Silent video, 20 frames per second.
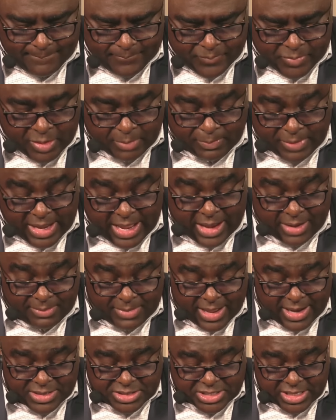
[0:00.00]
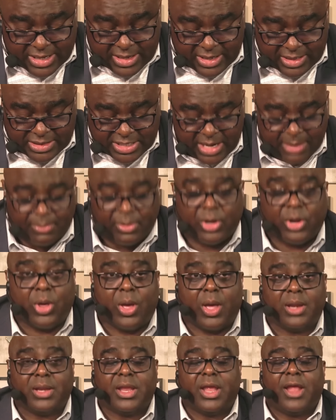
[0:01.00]
The blind man said unto him,
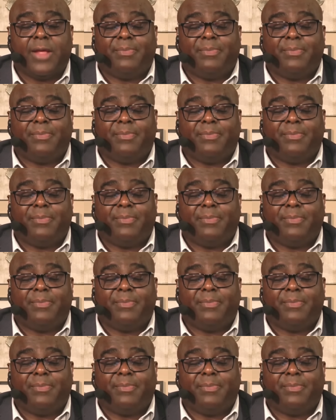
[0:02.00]
Lord,